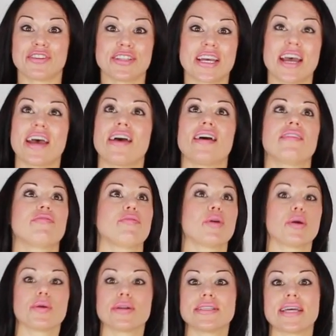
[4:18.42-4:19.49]
for 10,
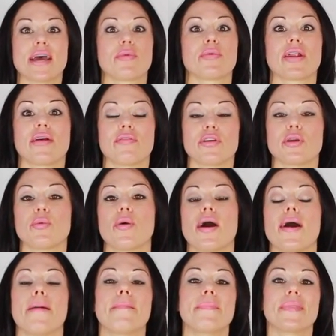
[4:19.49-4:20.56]
forward 10, whatever you
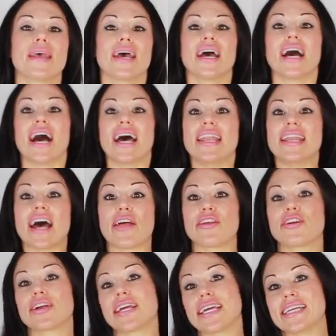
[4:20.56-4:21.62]
want.
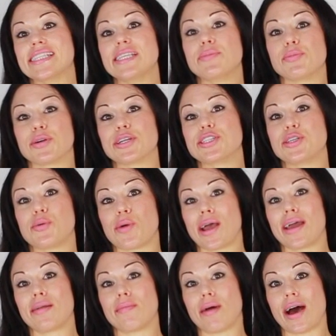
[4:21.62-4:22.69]
Another easy breezy
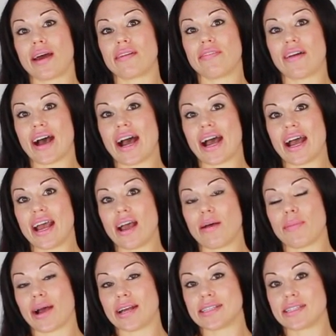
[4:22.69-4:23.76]
way to modify a
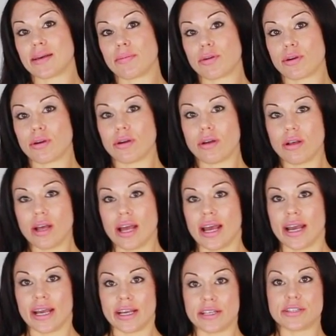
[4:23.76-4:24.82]
bicep curl
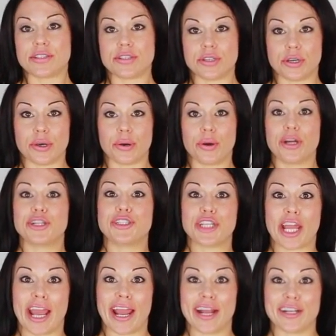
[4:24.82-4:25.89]
is to
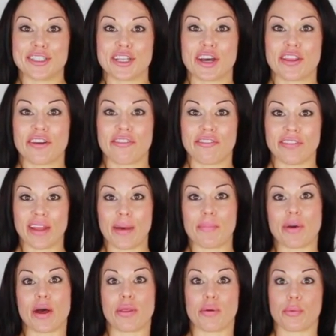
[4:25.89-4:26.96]
change the
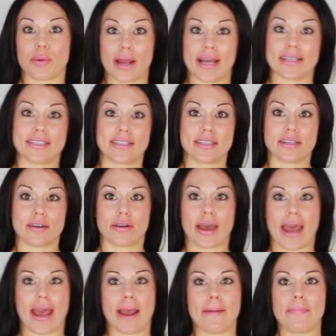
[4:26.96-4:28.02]
flip of the wrist,
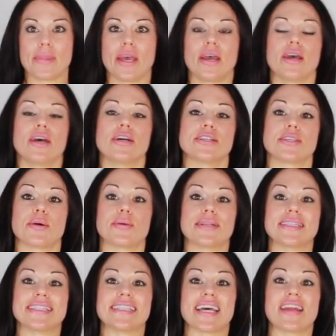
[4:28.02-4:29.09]
okay? So
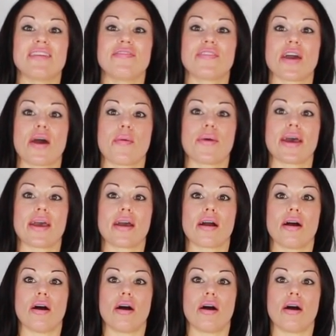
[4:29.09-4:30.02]
instead of going